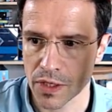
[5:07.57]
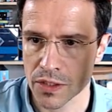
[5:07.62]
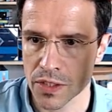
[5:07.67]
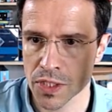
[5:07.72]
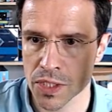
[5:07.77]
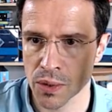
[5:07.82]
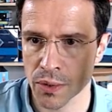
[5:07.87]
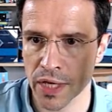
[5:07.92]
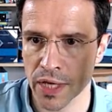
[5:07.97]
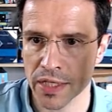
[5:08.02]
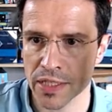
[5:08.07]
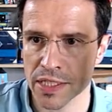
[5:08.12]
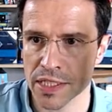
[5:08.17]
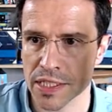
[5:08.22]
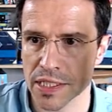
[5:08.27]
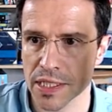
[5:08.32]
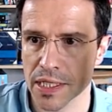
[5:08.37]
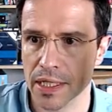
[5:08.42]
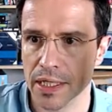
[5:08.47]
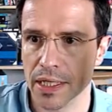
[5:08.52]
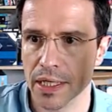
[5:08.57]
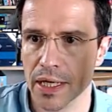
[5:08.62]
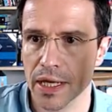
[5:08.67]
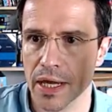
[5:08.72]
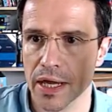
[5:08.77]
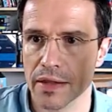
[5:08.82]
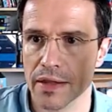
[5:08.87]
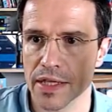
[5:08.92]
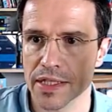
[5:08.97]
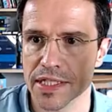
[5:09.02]
So that's
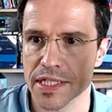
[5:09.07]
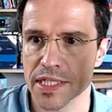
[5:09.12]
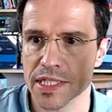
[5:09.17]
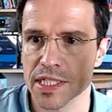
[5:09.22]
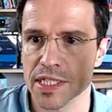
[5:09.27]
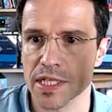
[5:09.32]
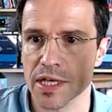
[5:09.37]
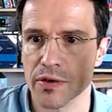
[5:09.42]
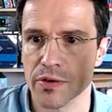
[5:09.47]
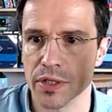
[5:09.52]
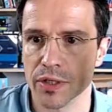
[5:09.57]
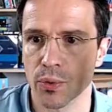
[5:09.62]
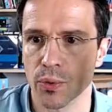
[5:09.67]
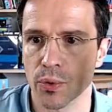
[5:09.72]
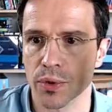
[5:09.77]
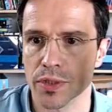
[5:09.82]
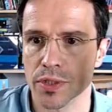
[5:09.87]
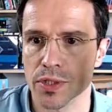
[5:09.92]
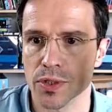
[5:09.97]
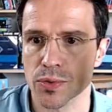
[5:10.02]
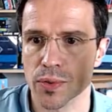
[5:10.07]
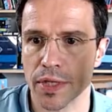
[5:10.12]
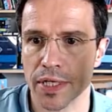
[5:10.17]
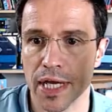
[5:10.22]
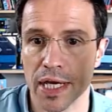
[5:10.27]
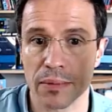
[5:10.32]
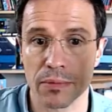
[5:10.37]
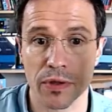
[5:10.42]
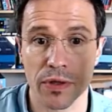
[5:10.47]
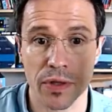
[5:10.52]
That's necessary in order to
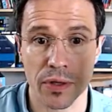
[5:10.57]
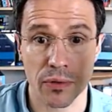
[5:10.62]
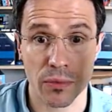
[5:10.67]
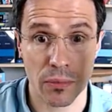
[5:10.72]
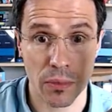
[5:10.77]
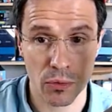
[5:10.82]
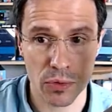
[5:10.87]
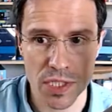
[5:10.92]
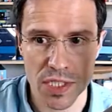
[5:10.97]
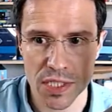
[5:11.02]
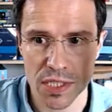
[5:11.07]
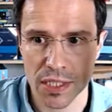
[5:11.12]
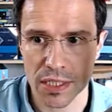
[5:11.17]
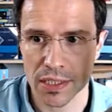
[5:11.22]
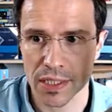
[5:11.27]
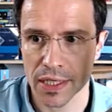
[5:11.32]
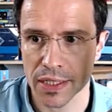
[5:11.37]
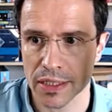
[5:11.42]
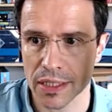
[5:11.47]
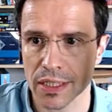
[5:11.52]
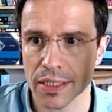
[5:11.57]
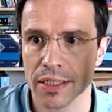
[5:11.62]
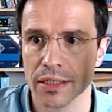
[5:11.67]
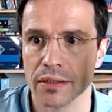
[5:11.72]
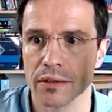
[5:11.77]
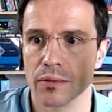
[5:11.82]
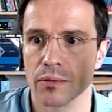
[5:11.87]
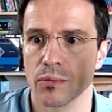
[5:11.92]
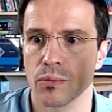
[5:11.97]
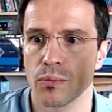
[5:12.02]
enable the remote state handling
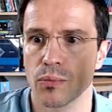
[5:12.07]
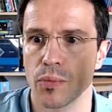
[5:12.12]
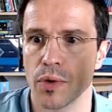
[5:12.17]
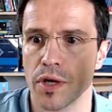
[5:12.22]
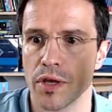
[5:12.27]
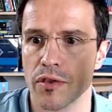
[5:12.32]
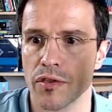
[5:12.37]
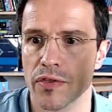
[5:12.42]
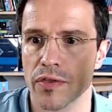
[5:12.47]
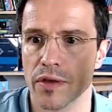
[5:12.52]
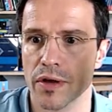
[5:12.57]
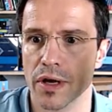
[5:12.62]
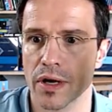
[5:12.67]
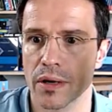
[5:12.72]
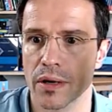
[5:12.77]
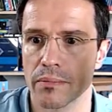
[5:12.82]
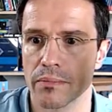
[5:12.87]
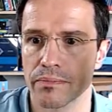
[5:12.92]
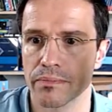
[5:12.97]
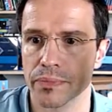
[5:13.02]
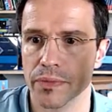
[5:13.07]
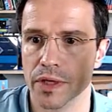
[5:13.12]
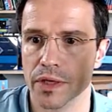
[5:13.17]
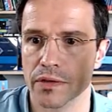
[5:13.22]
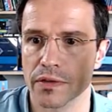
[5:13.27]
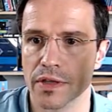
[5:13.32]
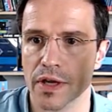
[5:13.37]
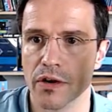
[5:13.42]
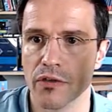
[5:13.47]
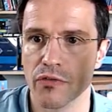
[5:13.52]
with
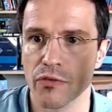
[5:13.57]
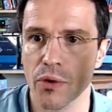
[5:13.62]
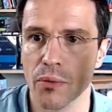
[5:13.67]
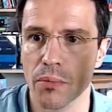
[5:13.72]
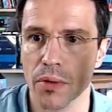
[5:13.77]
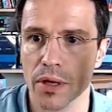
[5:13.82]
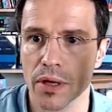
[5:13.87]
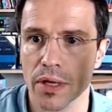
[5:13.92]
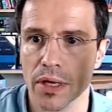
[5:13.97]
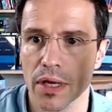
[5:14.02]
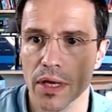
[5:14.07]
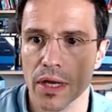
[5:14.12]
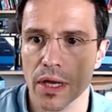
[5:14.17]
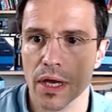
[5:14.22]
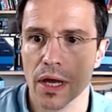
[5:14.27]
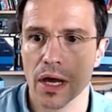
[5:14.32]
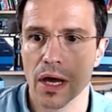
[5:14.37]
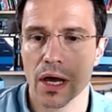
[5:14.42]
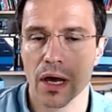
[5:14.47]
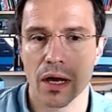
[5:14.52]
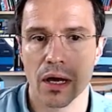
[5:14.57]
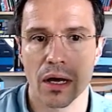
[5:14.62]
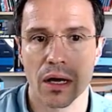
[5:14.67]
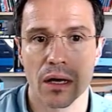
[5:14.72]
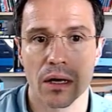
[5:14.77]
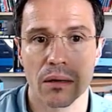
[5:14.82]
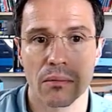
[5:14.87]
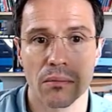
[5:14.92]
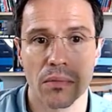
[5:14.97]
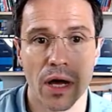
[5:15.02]
Terraform,
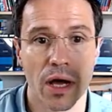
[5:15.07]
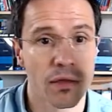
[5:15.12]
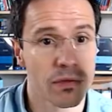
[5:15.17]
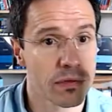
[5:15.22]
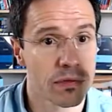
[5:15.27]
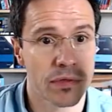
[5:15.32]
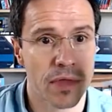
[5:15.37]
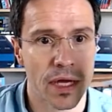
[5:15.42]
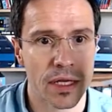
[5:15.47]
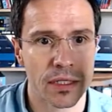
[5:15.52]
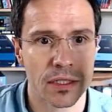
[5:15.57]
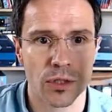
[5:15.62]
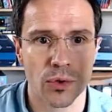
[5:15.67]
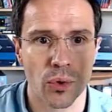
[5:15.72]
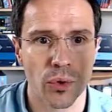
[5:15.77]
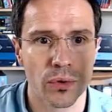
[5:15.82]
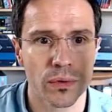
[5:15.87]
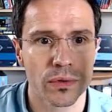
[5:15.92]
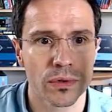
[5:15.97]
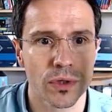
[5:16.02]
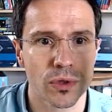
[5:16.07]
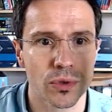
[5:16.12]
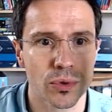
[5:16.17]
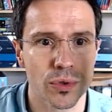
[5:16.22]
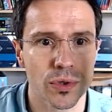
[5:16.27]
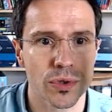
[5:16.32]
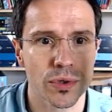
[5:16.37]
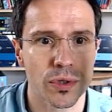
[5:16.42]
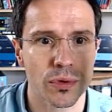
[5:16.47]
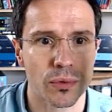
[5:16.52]
and then you're good
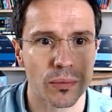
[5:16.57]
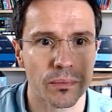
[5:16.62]
to go.